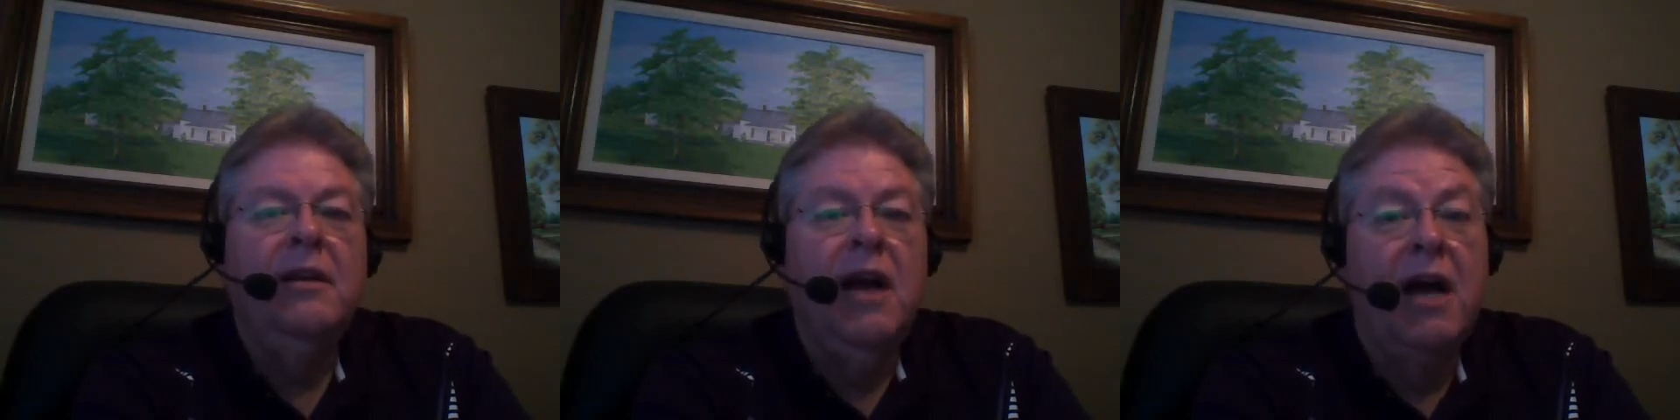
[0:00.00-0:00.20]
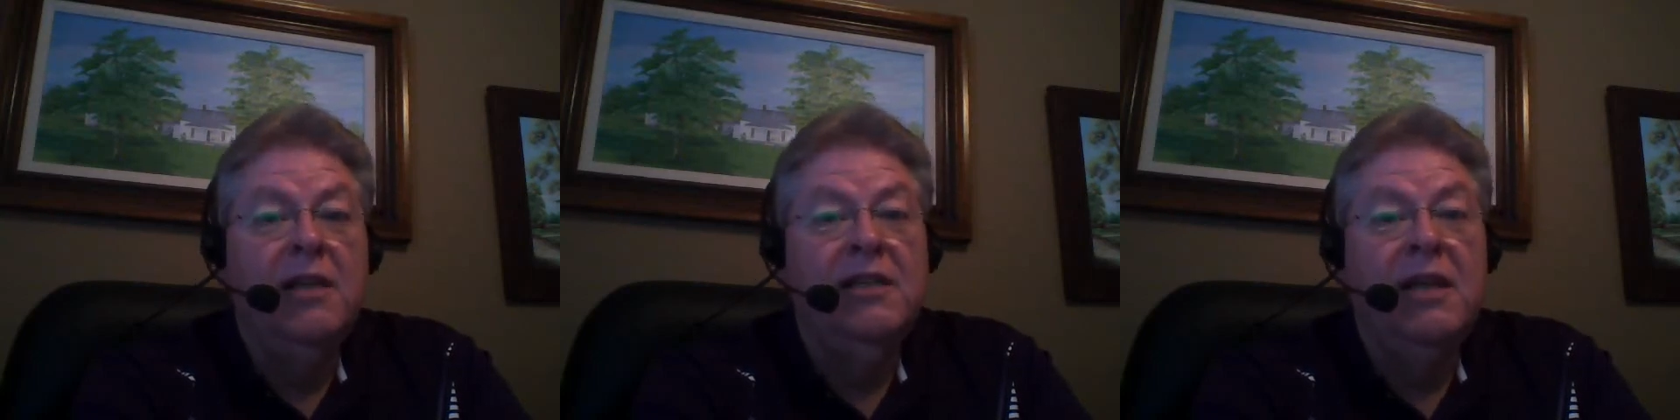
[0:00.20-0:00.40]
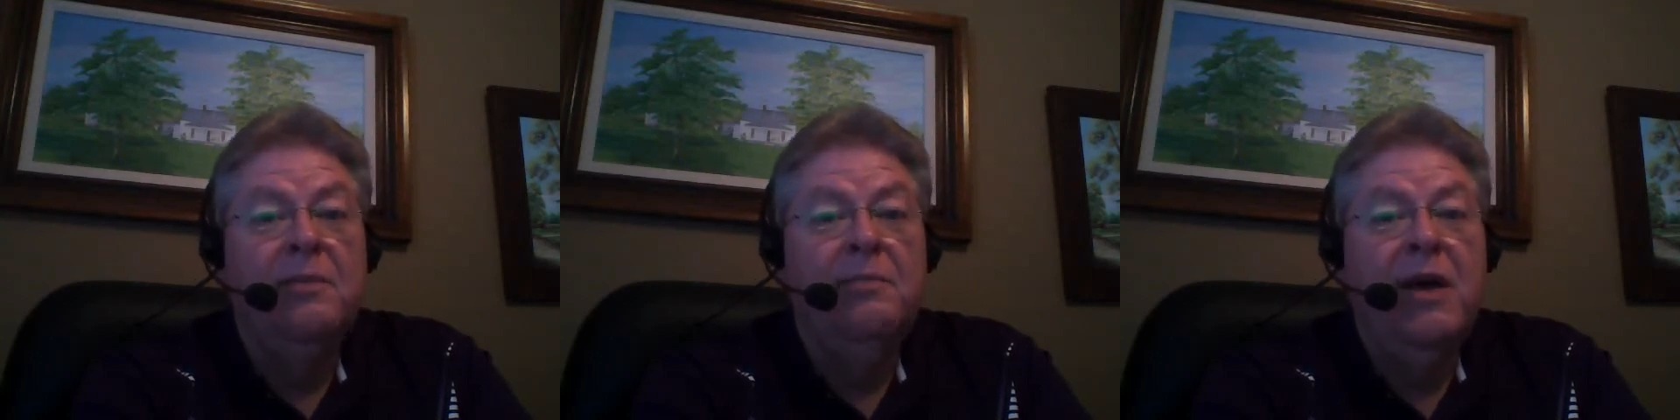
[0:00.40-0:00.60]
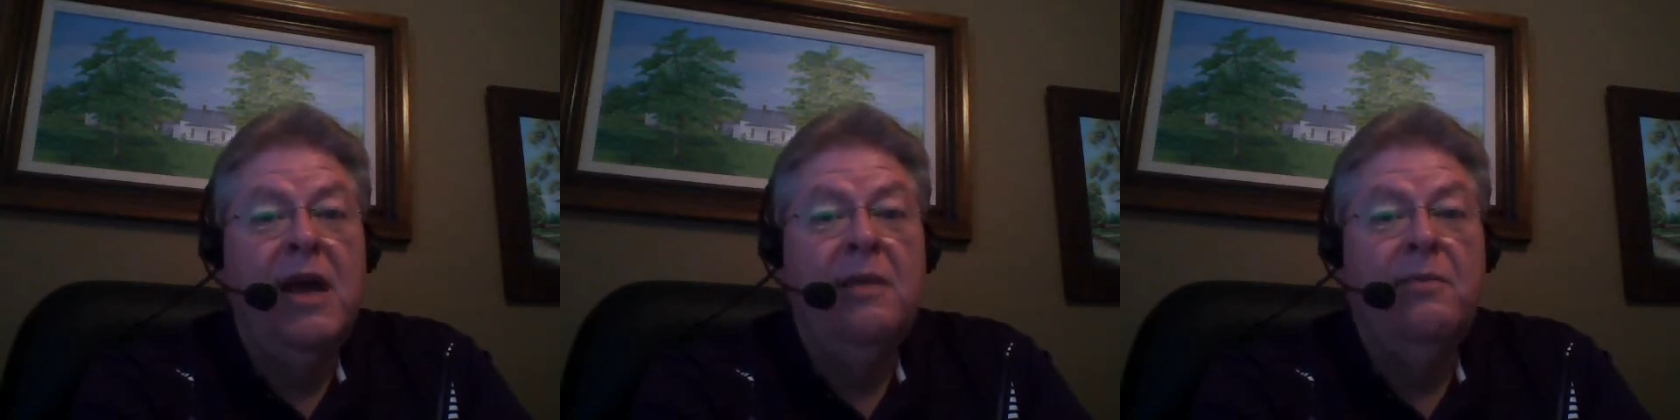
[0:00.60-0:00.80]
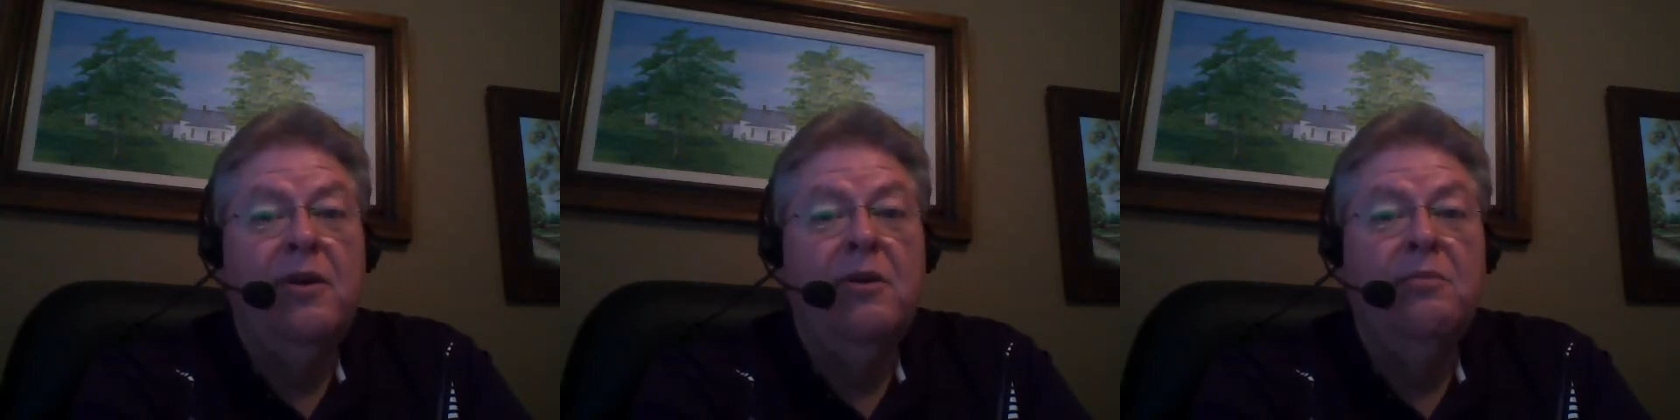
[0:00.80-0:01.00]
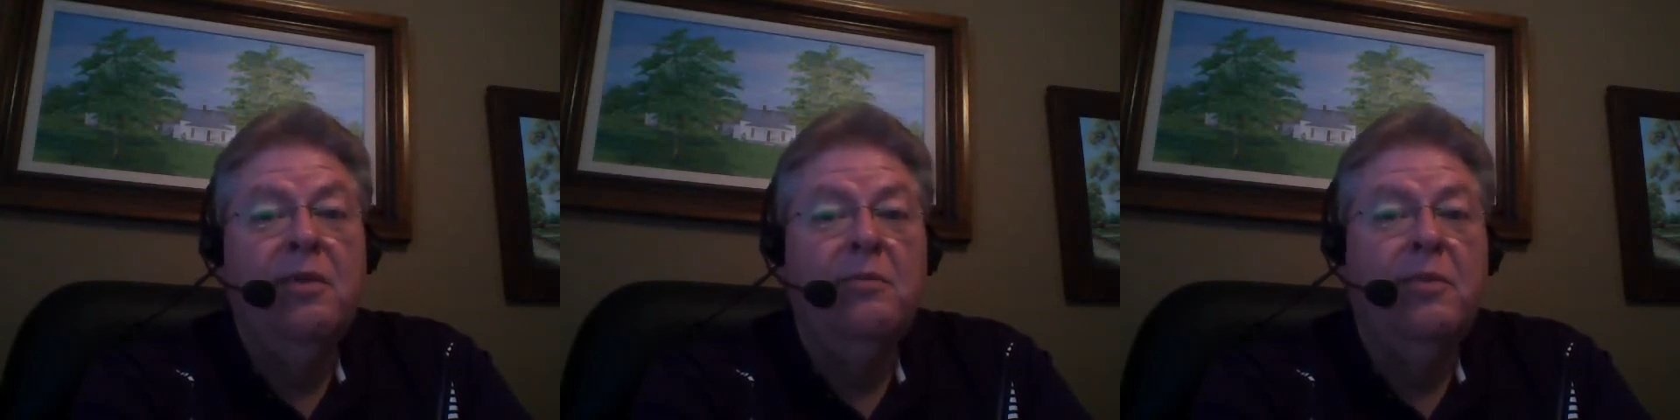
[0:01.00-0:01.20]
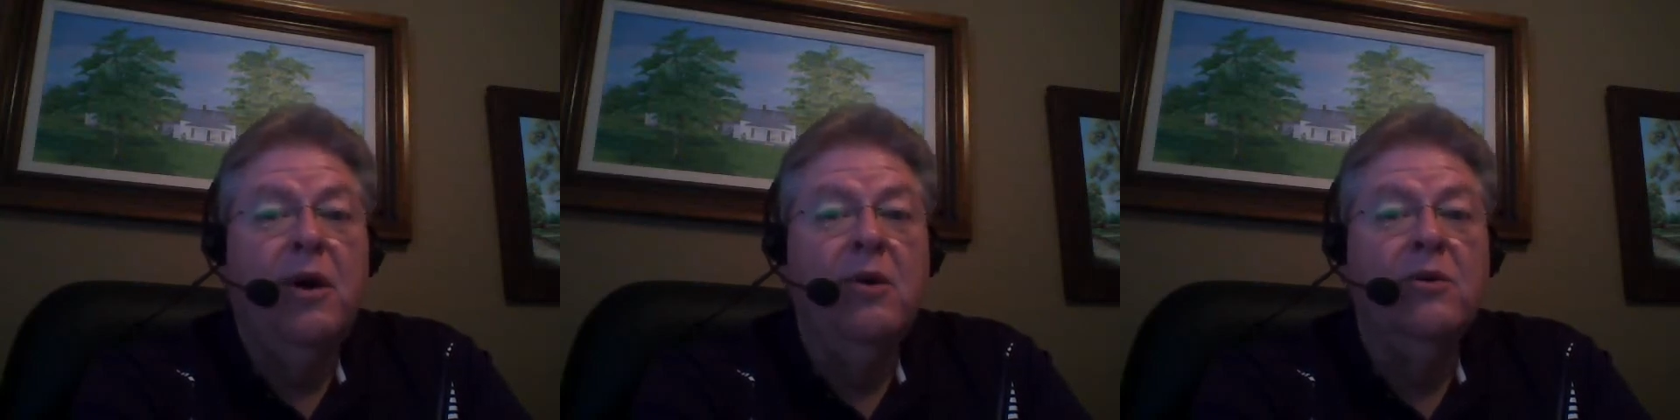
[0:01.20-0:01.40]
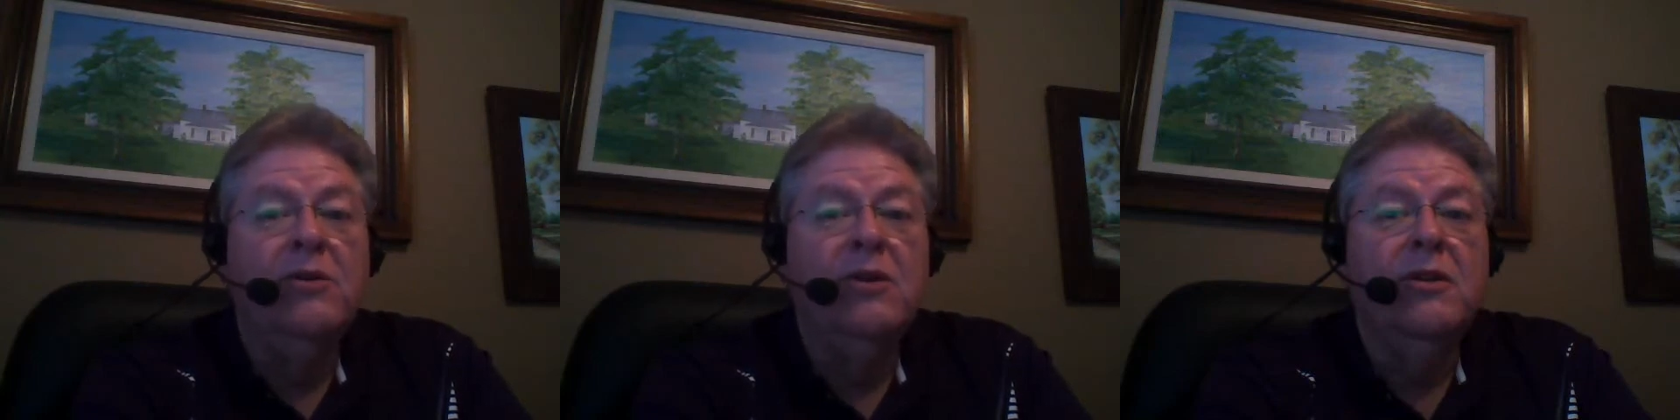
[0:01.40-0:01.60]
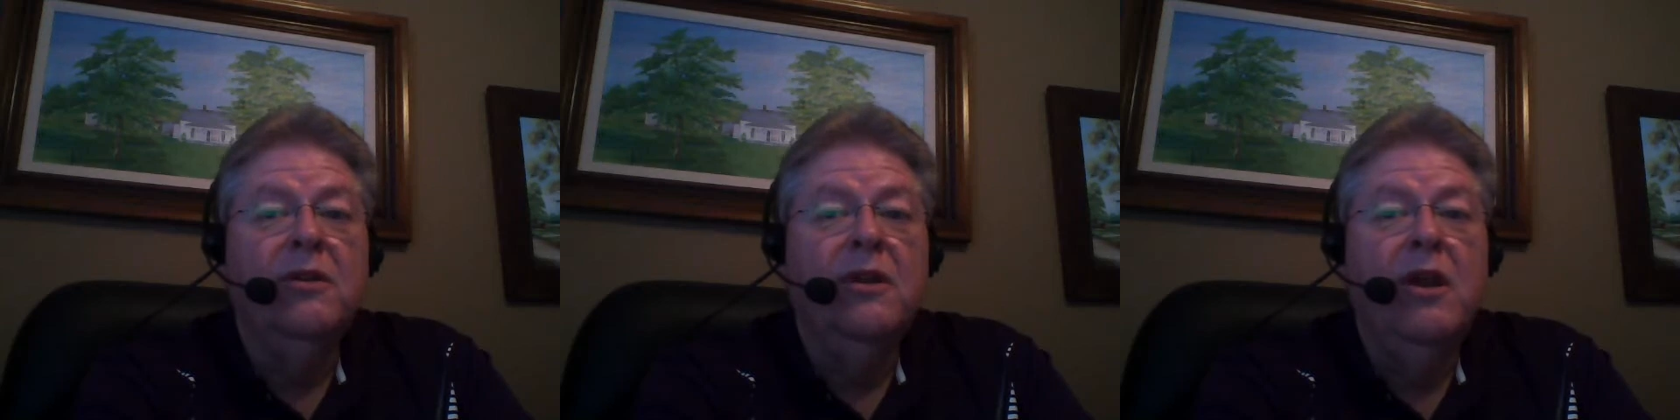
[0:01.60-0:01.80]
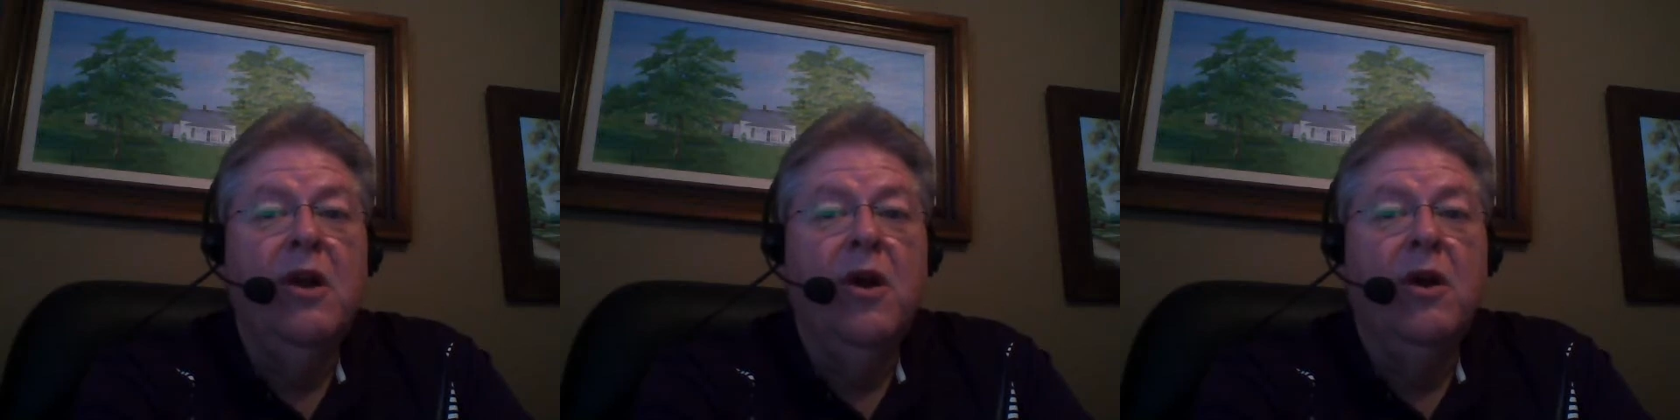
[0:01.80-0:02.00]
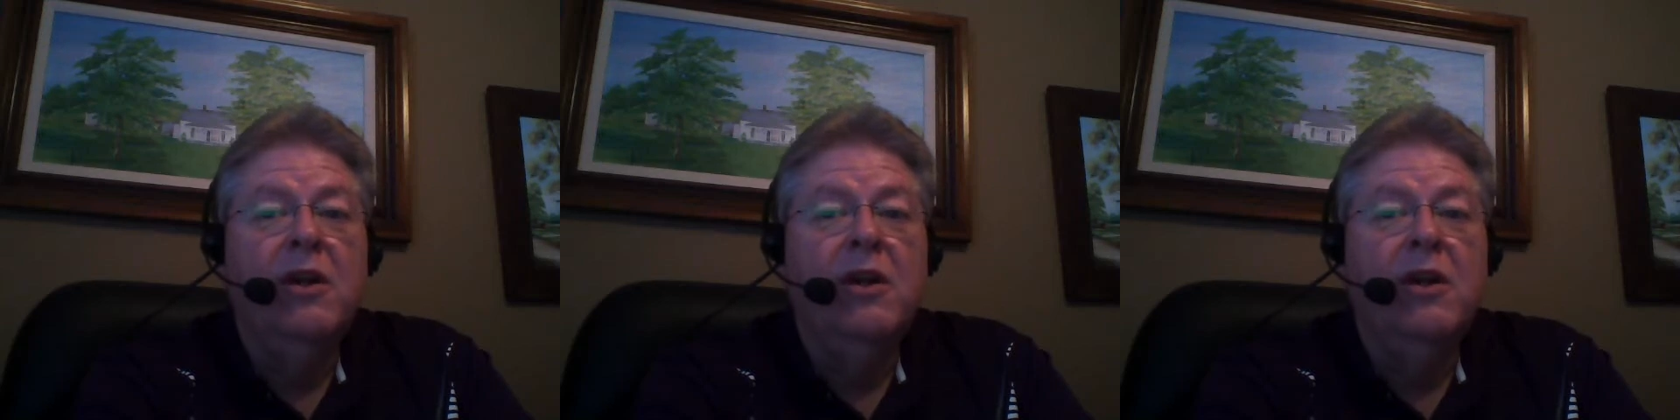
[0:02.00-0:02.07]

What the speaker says: concept paper, proposal,